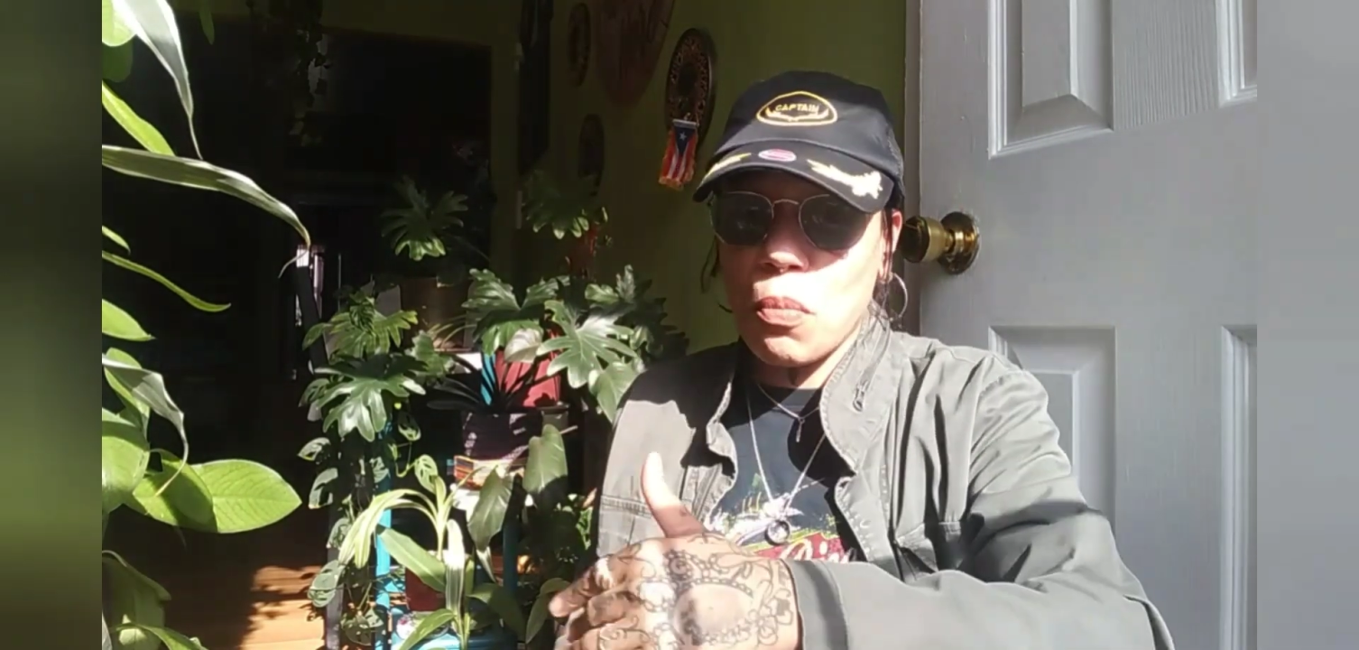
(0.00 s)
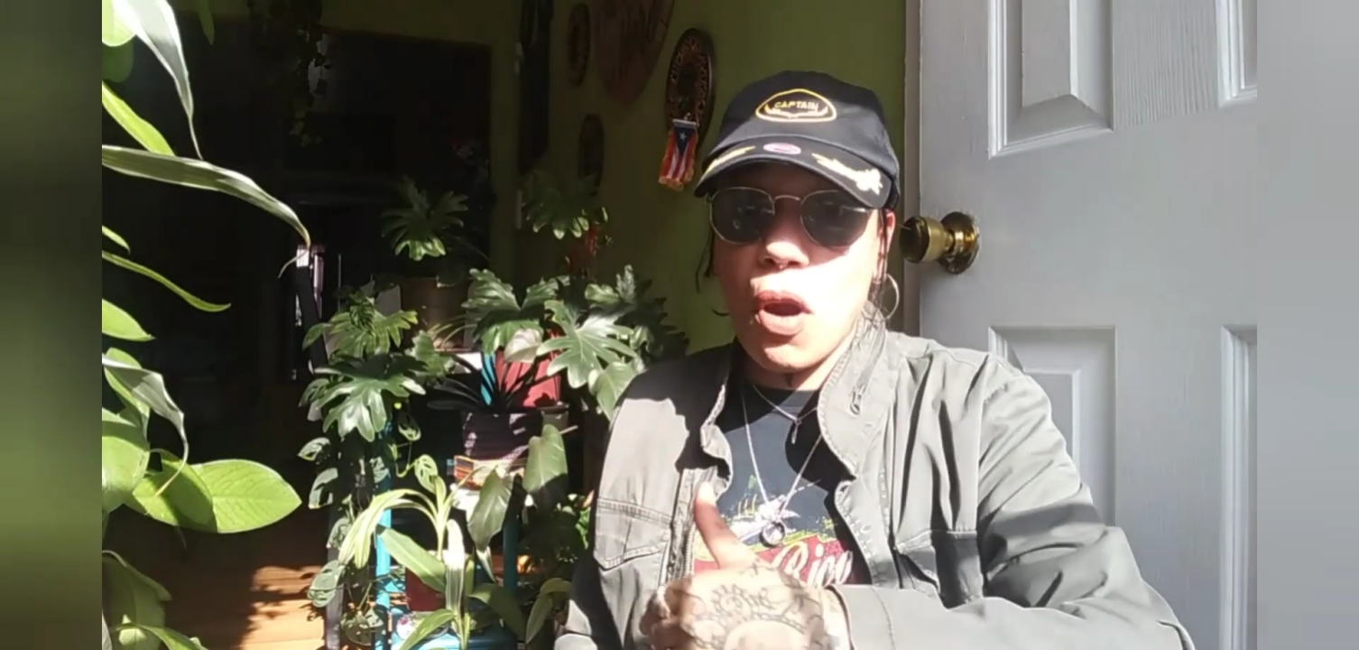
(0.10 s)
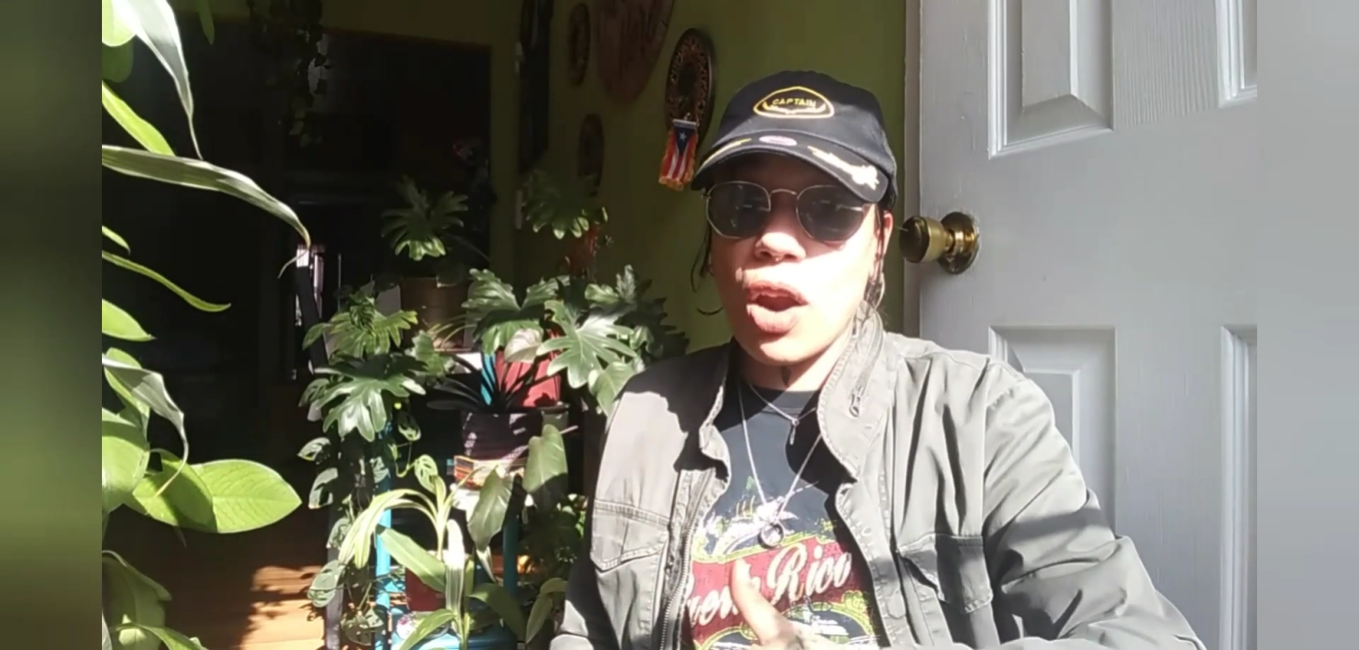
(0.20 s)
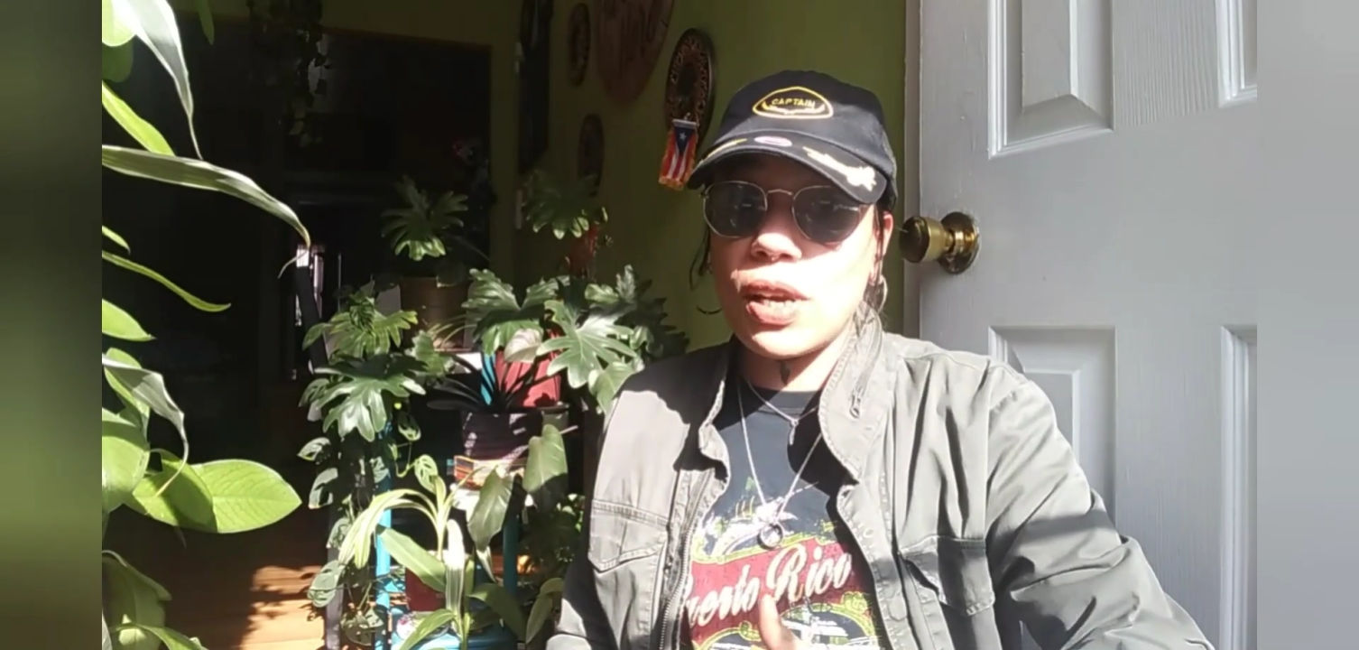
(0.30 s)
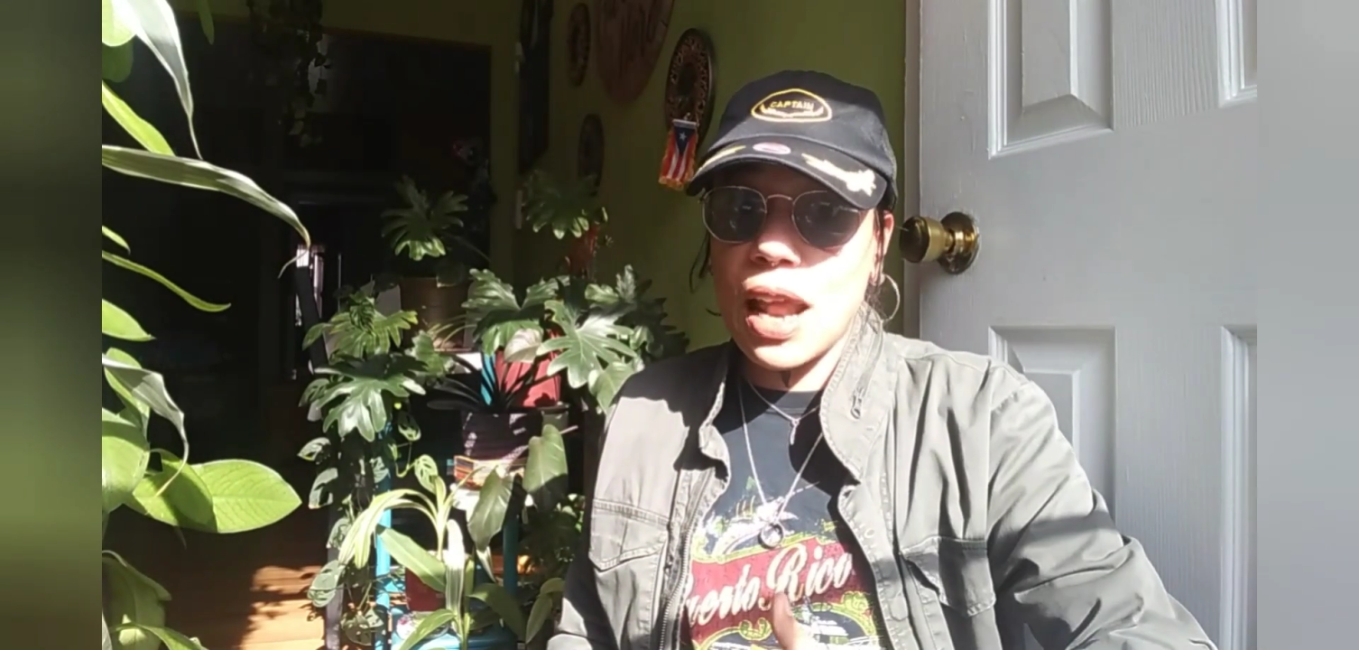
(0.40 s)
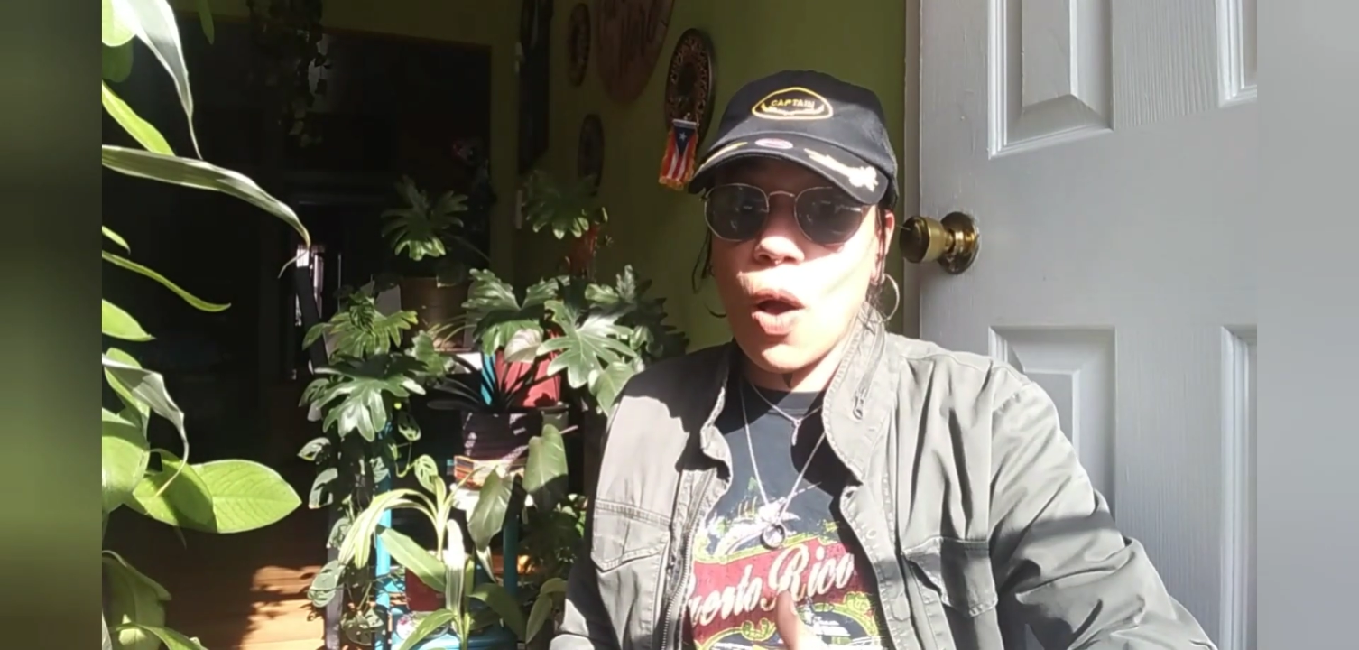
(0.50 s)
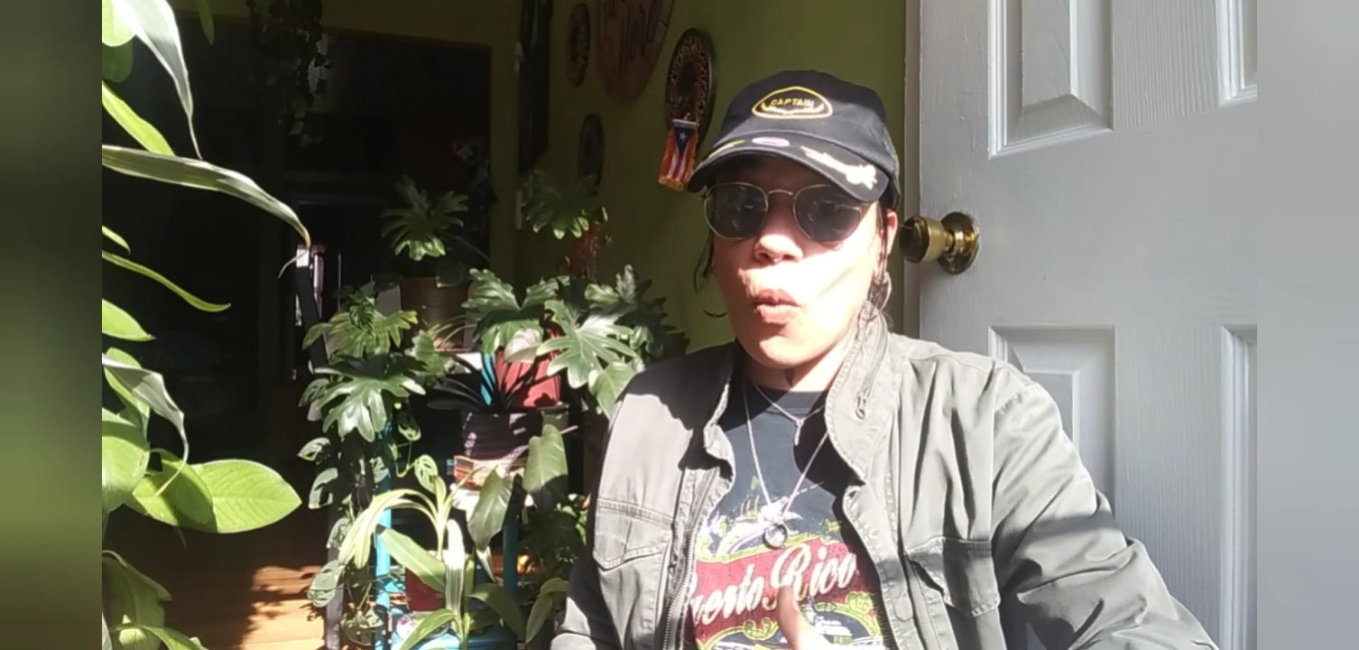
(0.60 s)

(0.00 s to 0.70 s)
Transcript: Mari not